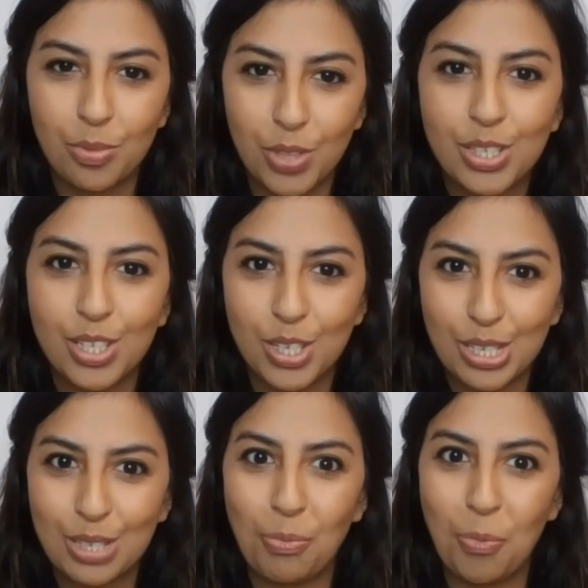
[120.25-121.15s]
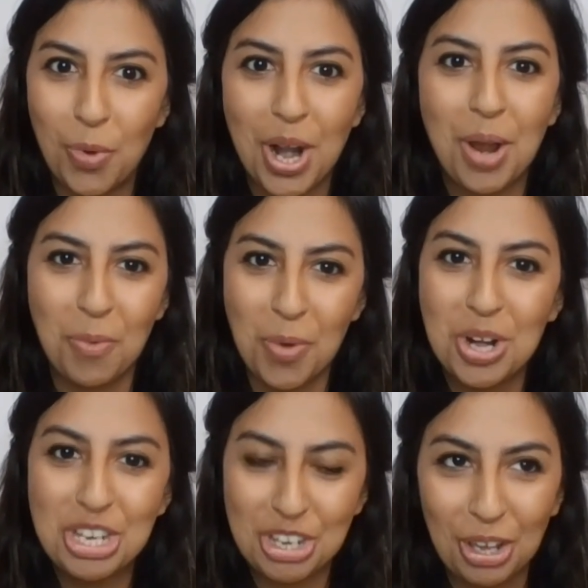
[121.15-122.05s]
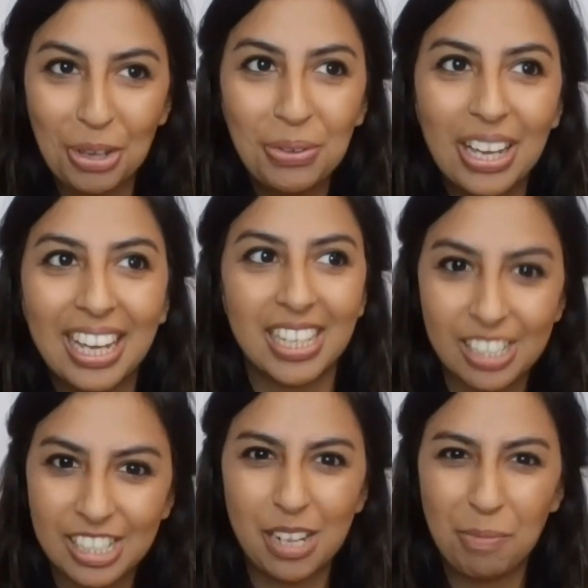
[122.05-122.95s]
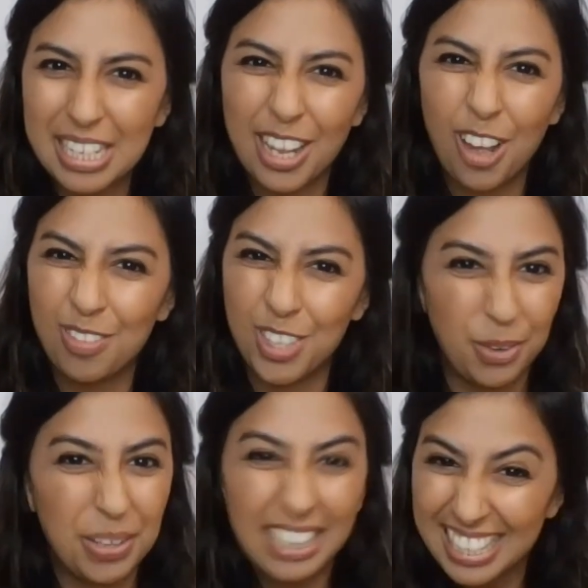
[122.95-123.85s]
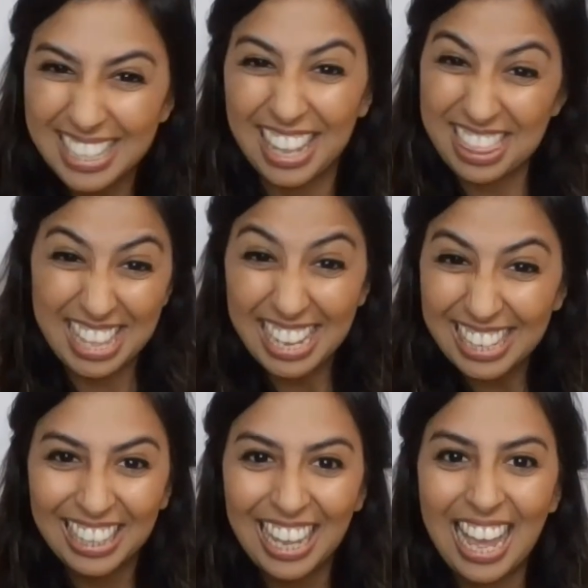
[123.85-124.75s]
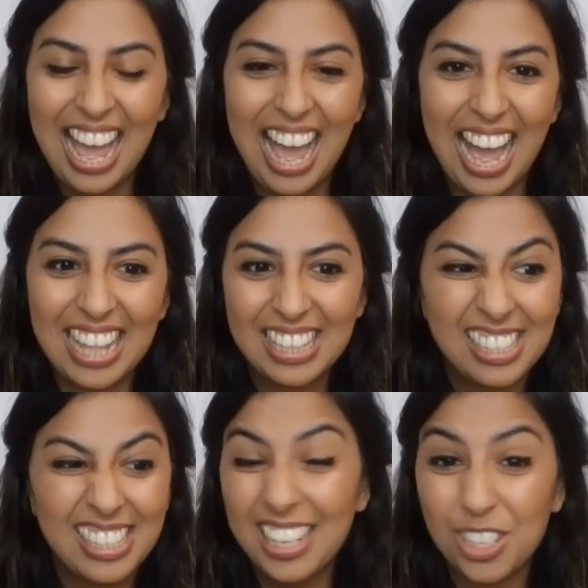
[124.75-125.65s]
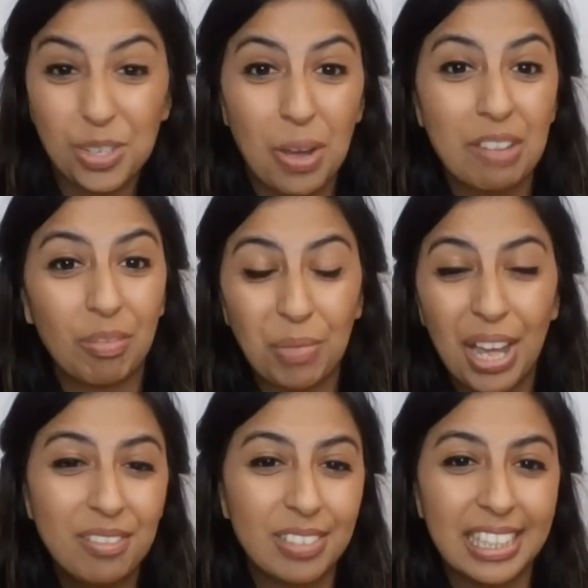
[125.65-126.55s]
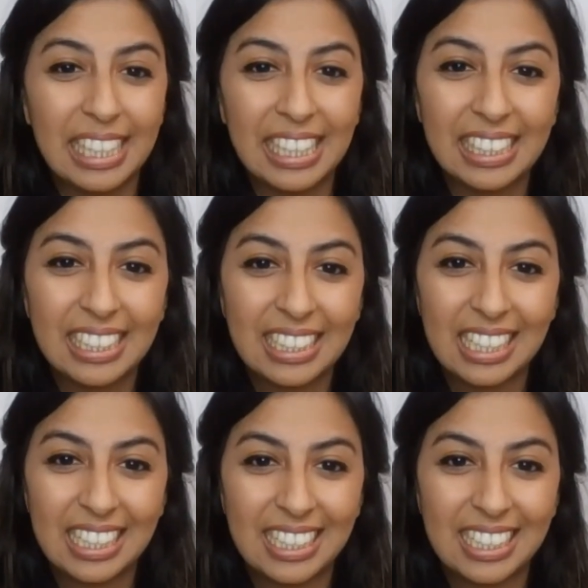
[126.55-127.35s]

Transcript: yeah, this is what I want to do. I can see myself doing this, I think. And yeah, just went from there, really.